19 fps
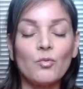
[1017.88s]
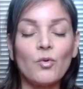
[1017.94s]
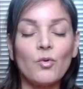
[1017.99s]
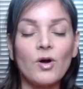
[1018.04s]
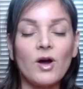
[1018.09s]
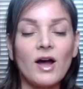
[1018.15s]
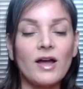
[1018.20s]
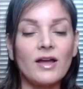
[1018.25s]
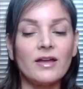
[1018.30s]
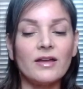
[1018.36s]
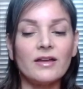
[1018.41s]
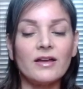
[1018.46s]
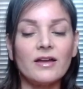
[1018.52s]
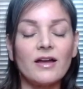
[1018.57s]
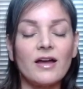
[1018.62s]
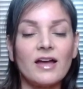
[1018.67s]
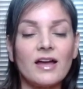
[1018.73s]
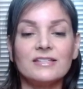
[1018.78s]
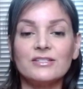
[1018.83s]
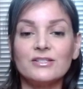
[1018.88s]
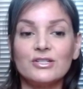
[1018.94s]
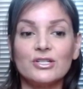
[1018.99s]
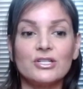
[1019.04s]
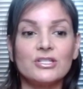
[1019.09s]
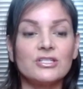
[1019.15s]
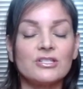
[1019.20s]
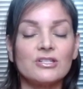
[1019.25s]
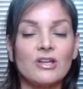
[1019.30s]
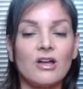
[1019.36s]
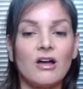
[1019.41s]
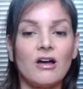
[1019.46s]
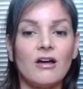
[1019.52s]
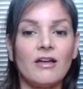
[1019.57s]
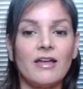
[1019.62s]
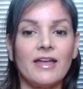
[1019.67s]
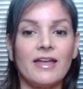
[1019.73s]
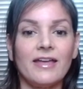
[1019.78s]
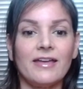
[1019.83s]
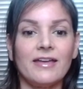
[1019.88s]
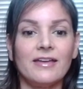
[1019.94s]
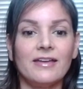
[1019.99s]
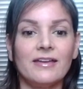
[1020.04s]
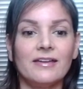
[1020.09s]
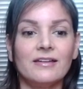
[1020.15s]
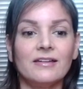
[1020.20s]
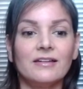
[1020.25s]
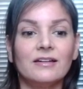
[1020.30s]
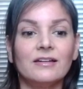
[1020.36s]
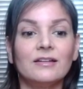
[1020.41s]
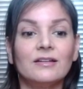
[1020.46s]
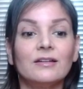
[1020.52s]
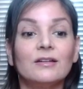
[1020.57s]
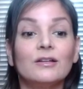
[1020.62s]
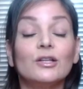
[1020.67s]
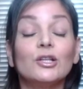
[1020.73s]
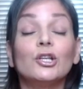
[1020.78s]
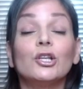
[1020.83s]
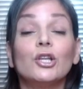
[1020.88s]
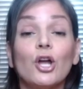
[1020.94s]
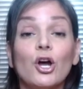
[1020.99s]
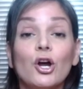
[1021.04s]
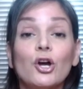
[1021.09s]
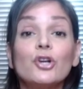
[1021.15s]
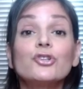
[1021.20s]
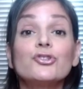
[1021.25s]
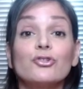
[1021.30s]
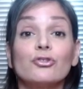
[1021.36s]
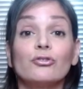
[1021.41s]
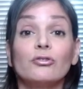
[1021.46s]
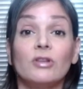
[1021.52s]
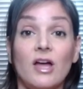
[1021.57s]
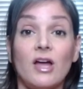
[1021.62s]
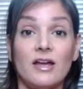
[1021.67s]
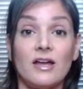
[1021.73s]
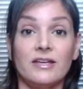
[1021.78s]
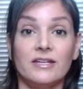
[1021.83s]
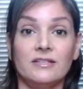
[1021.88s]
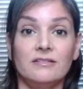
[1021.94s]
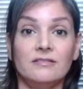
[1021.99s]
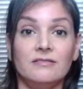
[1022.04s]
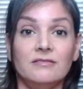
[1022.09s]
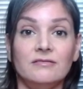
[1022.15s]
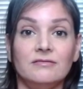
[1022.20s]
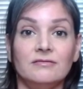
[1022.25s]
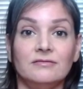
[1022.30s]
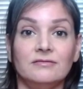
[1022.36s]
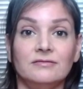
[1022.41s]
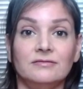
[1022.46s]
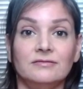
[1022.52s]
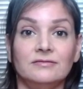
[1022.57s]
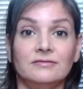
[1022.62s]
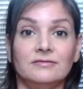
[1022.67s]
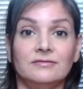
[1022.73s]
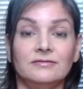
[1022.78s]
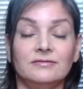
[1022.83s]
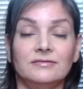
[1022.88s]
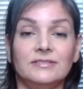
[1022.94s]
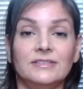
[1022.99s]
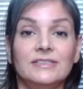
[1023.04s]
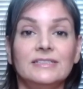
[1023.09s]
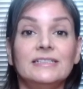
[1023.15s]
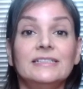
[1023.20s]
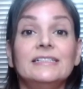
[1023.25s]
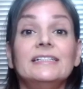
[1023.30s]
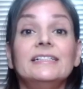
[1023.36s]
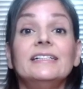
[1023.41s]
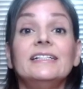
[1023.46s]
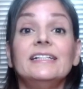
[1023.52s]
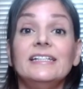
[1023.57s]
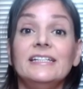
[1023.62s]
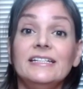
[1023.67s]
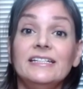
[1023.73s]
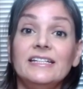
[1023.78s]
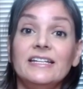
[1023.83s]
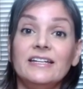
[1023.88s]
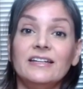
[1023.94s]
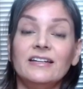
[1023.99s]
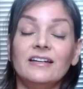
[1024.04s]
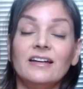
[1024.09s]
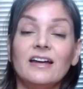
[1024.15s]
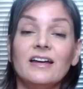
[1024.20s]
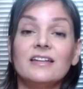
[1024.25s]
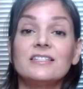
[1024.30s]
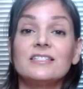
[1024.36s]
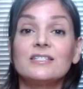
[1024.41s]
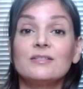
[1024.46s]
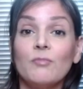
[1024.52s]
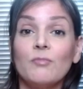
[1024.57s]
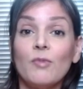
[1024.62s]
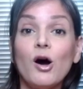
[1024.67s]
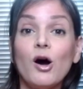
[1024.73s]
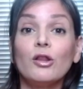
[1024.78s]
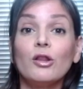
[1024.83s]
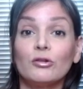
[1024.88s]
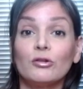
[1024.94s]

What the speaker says: I just saw a larger lion eating a smaller